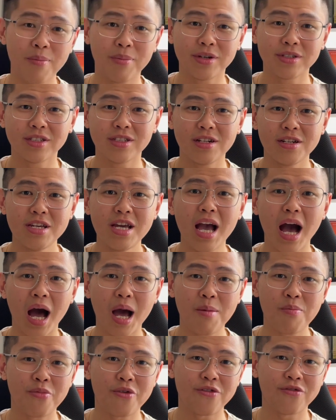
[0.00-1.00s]
personally,
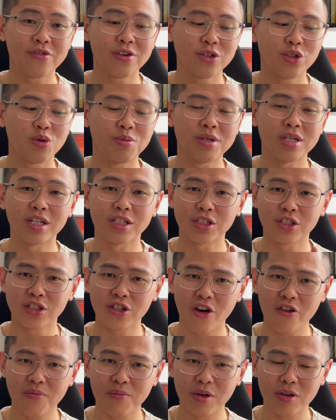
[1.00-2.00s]
I prefer to be a
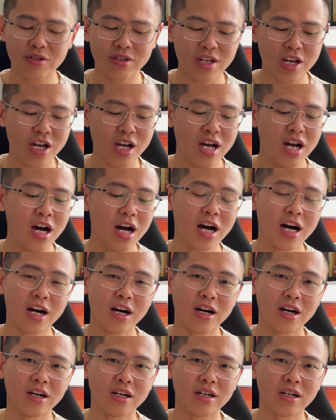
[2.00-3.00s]
soft music,
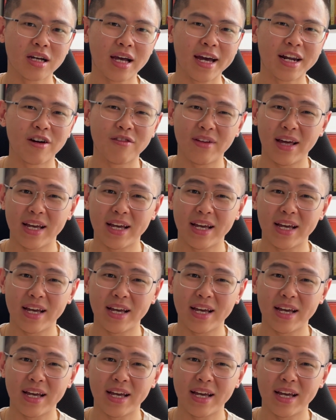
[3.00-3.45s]
kind of